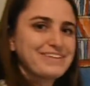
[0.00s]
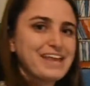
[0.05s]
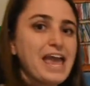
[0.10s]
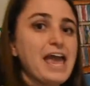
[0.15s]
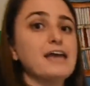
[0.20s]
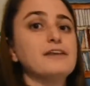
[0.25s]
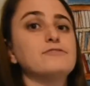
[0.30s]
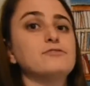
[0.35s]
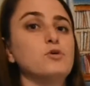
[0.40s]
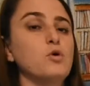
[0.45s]

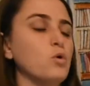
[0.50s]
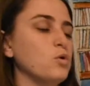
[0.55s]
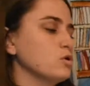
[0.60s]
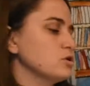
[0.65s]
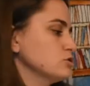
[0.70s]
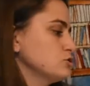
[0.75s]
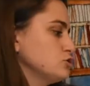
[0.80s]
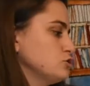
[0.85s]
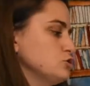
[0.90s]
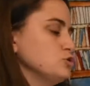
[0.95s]
And of
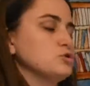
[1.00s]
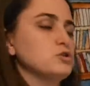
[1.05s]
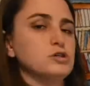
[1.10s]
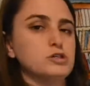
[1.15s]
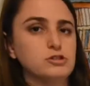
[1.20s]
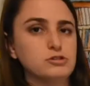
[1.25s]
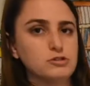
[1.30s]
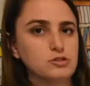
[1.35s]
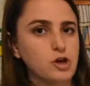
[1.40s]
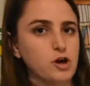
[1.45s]
course, you could
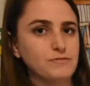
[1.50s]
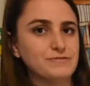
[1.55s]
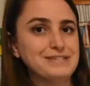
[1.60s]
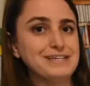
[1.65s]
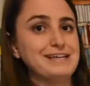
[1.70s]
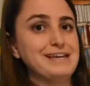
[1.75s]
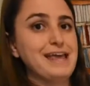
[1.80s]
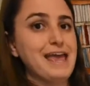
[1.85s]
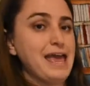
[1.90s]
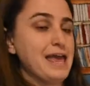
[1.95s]
have solved
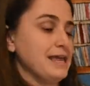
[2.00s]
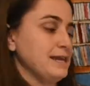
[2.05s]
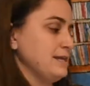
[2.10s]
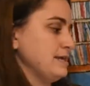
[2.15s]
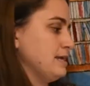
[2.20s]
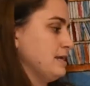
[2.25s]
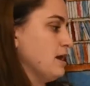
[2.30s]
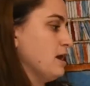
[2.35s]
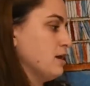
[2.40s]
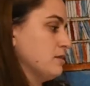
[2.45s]
it
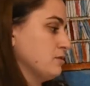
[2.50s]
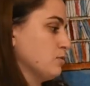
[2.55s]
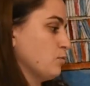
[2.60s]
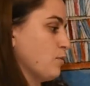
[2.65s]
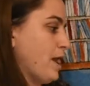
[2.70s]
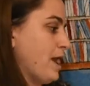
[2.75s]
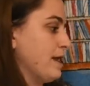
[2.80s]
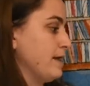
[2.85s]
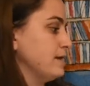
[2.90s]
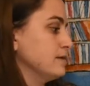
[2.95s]
any other
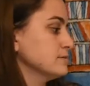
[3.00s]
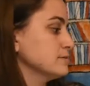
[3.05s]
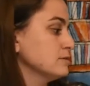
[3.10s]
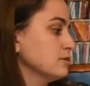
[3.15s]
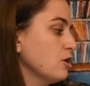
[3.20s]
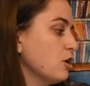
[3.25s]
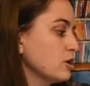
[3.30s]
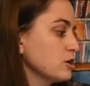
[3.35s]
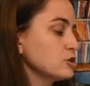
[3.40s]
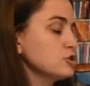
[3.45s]
way as
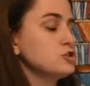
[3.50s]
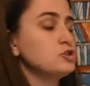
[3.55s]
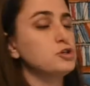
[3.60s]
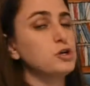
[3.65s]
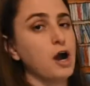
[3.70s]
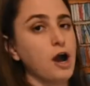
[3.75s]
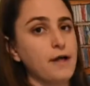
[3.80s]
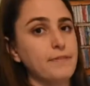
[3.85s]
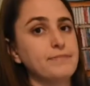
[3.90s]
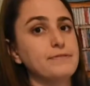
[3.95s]
long as you
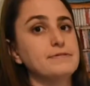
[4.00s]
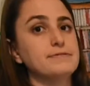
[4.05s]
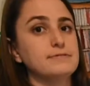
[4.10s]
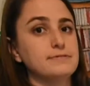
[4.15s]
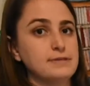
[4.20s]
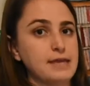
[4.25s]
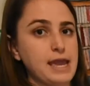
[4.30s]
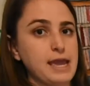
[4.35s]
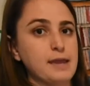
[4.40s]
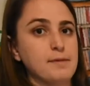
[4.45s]
got the
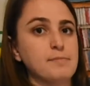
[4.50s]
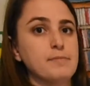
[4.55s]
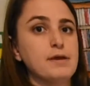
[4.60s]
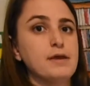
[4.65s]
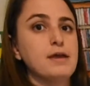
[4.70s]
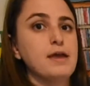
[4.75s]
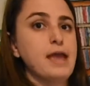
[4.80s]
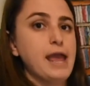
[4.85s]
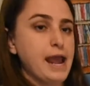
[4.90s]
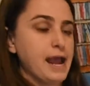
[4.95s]
same
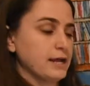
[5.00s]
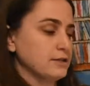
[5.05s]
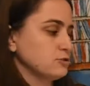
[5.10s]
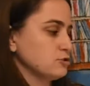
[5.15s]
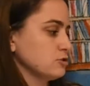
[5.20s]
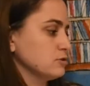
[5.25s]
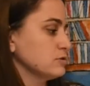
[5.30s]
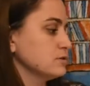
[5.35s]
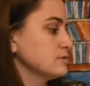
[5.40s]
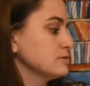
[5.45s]

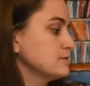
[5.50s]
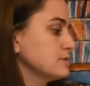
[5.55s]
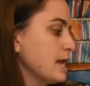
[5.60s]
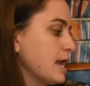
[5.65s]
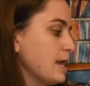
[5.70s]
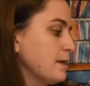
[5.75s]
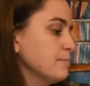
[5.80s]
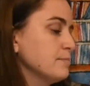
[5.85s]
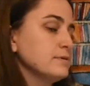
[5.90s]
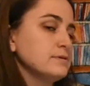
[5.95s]
answer, the
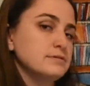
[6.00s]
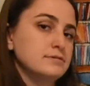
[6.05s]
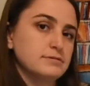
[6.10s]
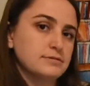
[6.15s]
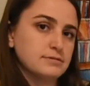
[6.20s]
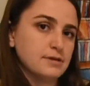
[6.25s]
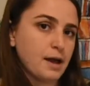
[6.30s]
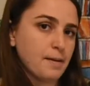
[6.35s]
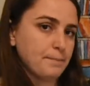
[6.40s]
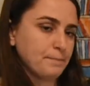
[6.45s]
same
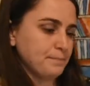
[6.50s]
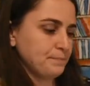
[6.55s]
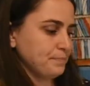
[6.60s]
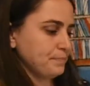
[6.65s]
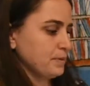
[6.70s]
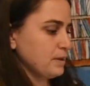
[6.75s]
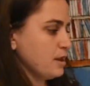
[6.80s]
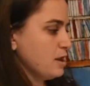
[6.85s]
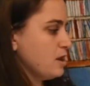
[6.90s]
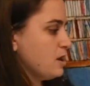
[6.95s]
sum.
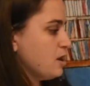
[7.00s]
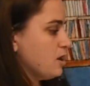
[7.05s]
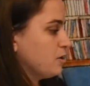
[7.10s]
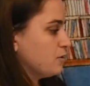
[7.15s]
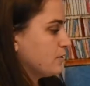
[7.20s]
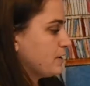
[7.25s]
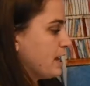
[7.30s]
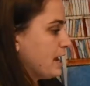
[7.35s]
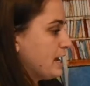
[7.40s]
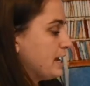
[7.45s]

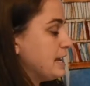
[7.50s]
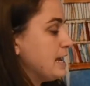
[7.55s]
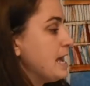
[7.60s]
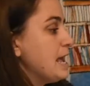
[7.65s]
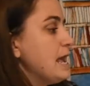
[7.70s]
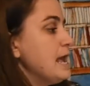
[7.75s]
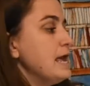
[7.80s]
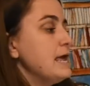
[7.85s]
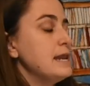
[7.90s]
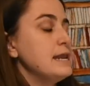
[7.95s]
Okay?
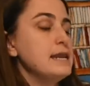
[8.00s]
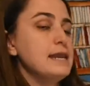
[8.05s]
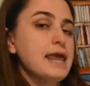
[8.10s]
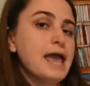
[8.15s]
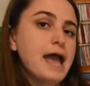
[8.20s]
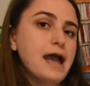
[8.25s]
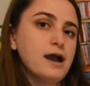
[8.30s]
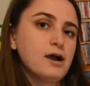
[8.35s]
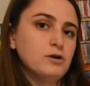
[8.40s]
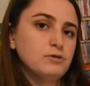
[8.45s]

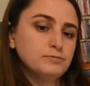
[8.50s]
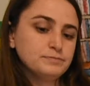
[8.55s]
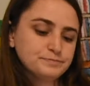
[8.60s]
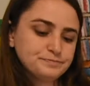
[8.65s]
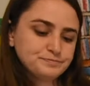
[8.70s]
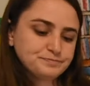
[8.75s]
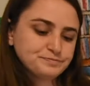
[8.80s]
Now,